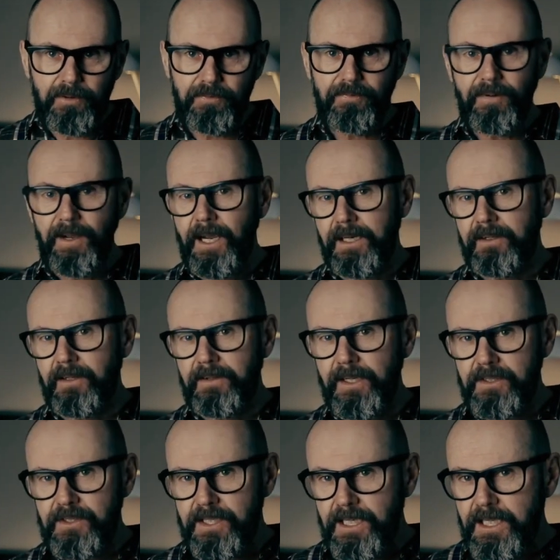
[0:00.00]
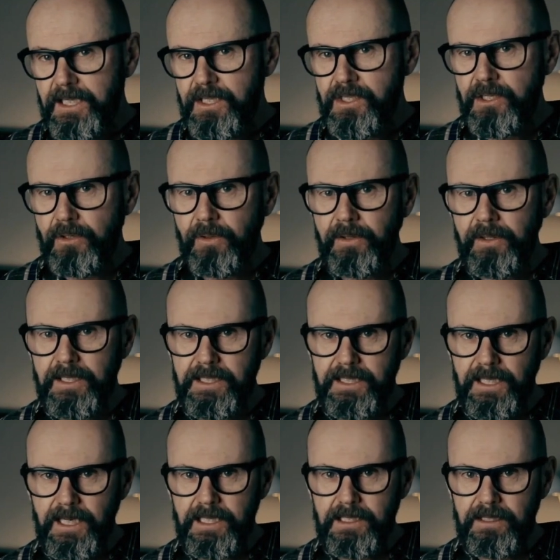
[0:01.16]
the fact that those kids are in the
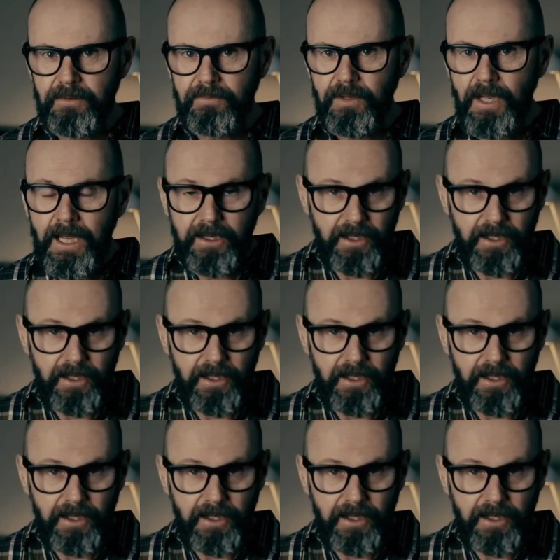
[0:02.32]
dative,